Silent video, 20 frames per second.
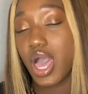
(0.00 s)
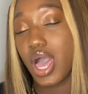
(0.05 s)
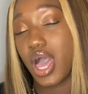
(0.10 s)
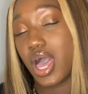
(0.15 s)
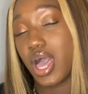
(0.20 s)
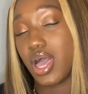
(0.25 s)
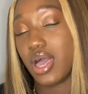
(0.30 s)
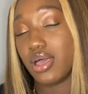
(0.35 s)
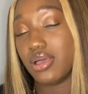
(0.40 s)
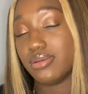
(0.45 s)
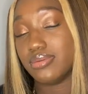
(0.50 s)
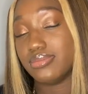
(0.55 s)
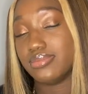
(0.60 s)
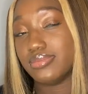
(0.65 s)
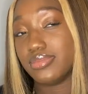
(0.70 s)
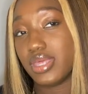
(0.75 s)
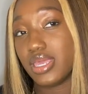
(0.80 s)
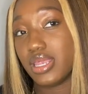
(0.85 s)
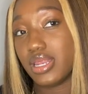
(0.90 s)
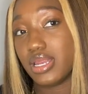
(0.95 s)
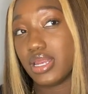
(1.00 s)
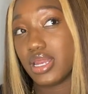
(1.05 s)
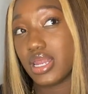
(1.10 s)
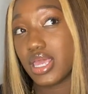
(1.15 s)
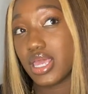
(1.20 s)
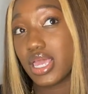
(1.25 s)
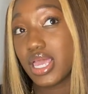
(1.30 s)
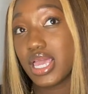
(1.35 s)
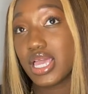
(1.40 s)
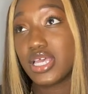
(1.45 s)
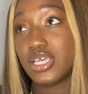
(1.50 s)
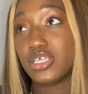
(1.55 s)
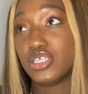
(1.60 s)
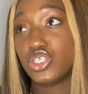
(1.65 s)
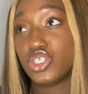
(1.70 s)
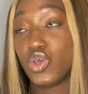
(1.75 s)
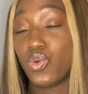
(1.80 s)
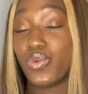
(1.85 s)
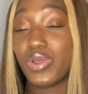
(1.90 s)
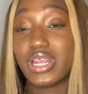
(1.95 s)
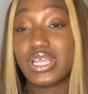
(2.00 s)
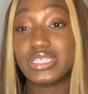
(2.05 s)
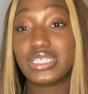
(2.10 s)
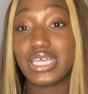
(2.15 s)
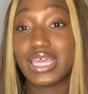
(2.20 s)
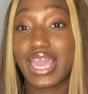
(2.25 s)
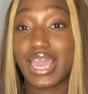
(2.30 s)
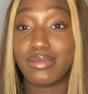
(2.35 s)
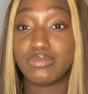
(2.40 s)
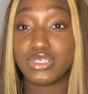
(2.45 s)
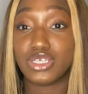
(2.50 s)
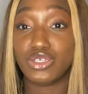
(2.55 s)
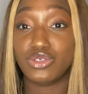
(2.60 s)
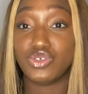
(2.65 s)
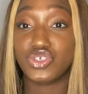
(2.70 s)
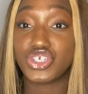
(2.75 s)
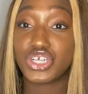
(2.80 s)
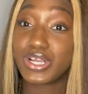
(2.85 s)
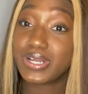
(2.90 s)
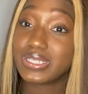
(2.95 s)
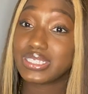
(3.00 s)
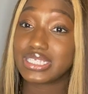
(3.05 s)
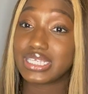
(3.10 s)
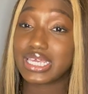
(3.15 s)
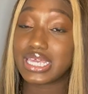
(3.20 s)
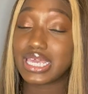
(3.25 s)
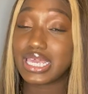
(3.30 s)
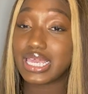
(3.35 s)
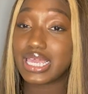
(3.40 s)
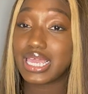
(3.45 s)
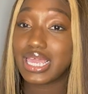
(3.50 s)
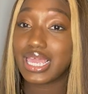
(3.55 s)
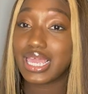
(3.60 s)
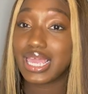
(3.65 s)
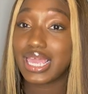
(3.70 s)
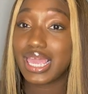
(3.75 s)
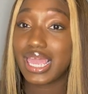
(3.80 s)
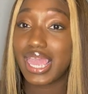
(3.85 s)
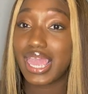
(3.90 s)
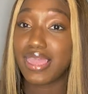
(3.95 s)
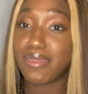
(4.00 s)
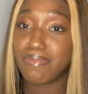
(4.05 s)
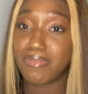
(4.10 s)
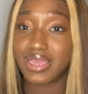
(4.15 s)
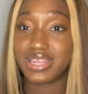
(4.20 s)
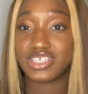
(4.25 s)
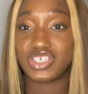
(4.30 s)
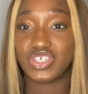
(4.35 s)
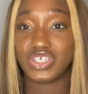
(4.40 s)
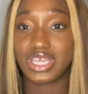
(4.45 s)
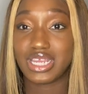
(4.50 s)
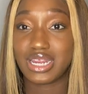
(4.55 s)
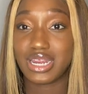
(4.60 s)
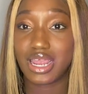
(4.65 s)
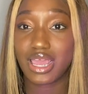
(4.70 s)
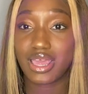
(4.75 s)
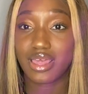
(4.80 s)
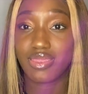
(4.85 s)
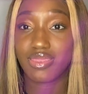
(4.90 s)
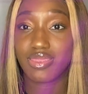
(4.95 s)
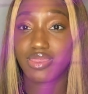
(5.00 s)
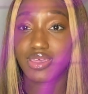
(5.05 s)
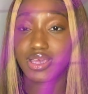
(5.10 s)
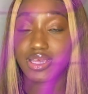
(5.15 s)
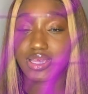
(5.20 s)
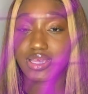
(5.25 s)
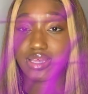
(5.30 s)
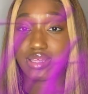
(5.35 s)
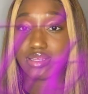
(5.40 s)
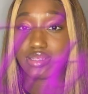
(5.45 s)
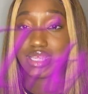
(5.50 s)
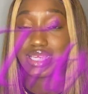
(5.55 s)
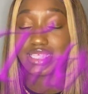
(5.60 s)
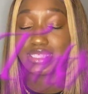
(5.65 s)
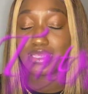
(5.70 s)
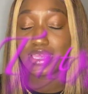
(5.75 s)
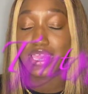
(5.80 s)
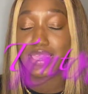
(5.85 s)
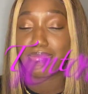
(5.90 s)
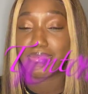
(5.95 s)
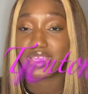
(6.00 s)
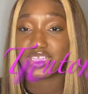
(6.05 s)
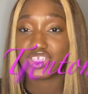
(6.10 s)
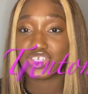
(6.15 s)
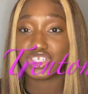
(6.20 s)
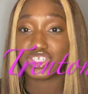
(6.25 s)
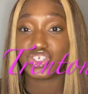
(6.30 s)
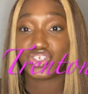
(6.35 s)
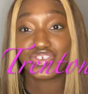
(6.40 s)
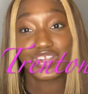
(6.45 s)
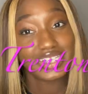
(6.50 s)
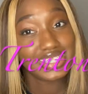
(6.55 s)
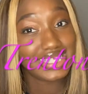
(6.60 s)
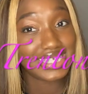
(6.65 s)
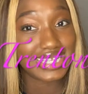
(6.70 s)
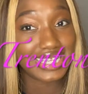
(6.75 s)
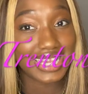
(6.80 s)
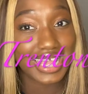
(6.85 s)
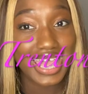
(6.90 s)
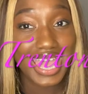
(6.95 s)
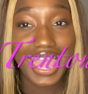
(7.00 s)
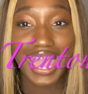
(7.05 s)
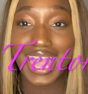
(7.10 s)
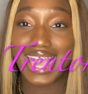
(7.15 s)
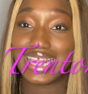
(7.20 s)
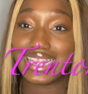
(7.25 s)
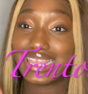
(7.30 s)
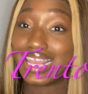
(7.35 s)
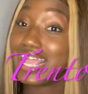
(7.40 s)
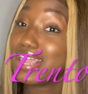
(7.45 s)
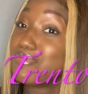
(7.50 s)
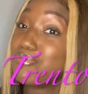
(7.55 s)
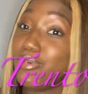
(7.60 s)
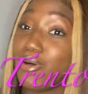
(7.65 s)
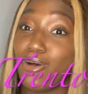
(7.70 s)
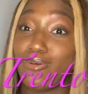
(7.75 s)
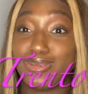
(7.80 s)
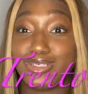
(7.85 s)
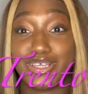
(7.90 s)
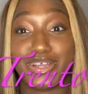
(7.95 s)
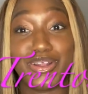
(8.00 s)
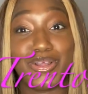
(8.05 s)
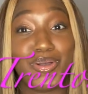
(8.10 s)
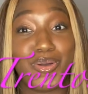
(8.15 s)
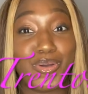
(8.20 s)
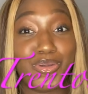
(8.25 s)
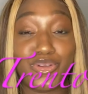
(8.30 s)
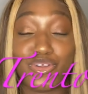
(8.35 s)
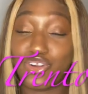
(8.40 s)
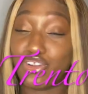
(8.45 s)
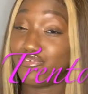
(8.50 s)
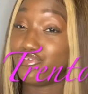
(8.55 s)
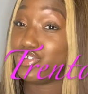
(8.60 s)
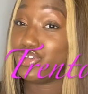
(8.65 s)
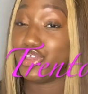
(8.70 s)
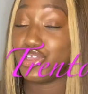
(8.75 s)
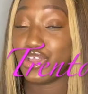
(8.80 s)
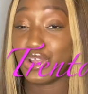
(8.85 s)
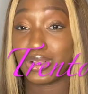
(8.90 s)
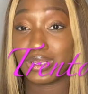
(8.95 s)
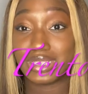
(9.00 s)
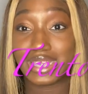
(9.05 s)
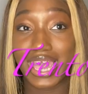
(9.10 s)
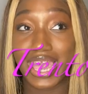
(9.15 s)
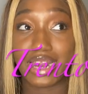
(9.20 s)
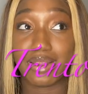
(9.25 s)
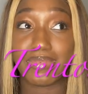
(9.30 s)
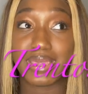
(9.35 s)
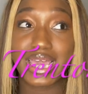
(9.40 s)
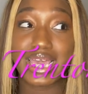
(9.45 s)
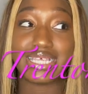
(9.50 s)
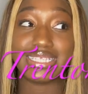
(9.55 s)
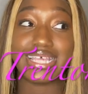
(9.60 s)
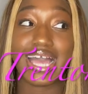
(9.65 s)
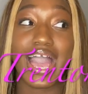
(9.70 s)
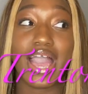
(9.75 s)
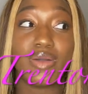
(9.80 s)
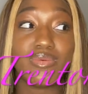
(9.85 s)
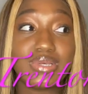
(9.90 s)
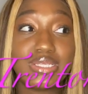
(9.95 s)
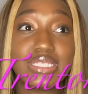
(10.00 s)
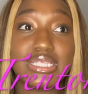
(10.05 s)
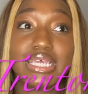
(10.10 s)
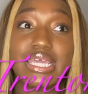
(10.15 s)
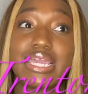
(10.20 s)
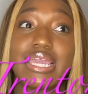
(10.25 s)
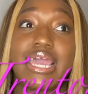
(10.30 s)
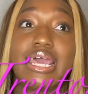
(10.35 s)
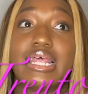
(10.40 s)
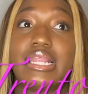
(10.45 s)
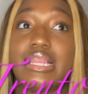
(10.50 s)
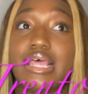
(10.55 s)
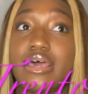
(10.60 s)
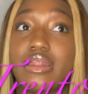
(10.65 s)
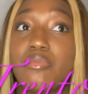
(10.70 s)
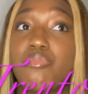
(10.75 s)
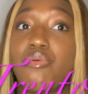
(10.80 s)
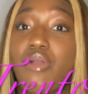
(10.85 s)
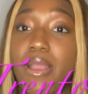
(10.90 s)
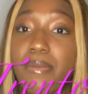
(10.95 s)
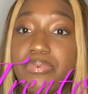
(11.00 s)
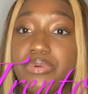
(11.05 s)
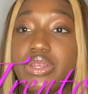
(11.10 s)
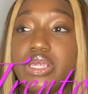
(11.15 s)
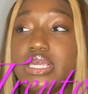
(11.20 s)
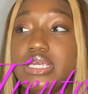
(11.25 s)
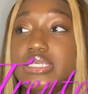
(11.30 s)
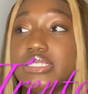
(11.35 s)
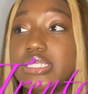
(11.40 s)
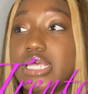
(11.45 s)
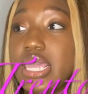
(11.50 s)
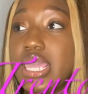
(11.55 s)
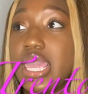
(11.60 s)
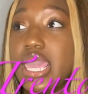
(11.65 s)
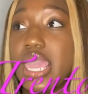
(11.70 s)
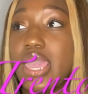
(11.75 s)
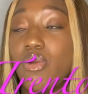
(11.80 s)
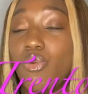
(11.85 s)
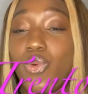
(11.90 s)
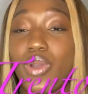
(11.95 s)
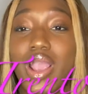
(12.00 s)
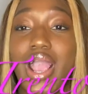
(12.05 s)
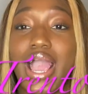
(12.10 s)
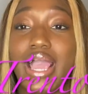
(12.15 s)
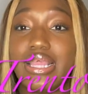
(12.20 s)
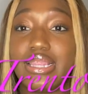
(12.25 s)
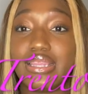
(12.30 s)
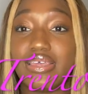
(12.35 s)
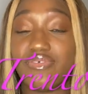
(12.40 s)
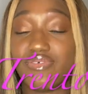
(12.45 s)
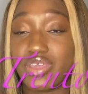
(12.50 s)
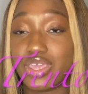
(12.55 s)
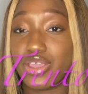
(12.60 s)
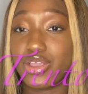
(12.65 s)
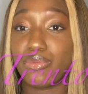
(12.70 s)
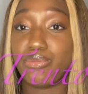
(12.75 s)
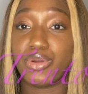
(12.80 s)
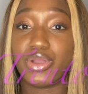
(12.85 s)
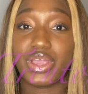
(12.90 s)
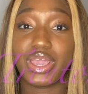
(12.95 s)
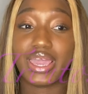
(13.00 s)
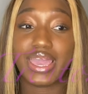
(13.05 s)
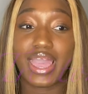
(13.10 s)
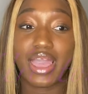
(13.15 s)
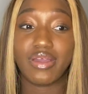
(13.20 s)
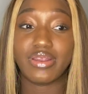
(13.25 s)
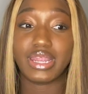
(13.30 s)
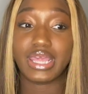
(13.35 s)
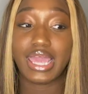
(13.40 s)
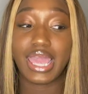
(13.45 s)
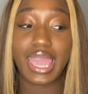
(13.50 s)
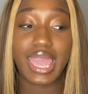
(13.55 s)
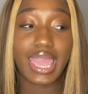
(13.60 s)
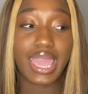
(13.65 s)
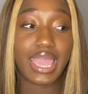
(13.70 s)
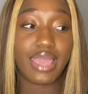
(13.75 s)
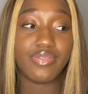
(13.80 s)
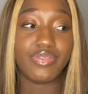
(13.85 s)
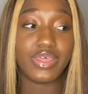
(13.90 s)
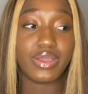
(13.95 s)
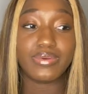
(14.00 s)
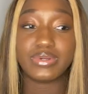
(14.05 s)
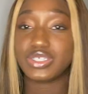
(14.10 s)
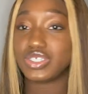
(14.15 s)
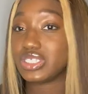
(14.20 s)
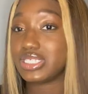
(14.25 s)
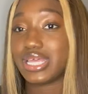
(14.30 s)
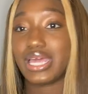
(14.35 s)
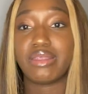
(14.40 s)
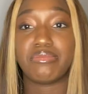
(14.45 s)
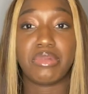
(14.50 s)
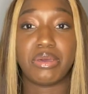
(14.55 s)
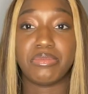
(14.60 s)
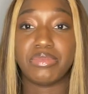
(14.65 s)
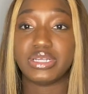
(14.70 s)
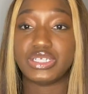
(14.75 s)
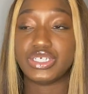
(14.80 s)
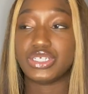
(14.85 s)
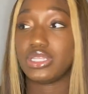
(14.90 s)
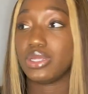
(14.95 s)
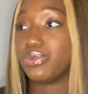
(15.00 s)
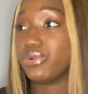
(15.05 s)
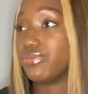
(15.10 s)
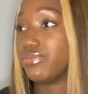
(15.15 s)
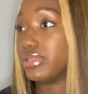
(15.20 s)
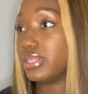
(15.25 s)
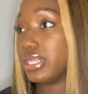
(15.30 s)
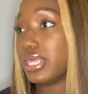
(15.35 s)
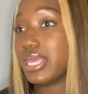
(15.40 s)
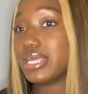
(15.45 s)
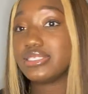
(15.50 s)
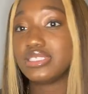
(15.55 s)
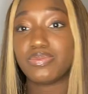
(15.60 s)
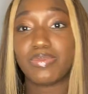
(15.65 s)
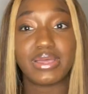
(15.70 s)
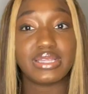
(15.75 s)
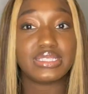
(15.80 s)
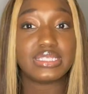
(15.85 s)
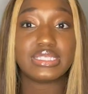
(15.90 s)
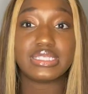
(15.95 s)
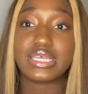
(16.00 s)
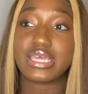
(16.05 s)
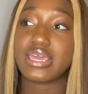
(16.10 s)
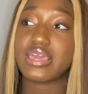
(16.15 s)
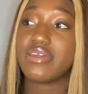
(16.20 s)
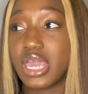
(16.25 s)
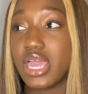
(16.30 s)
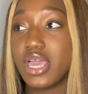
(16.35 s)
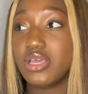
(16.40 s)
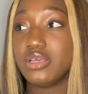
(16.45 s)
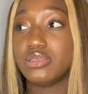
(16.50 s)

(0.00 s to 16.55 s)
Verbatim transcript: And so when he came to New Jersey, he mentioned Trenton, and light bulbs started going on in your girl's head, because I was looking at a lot of properties where I live here in Bergen County and they were just not in my budget. They were really expensive.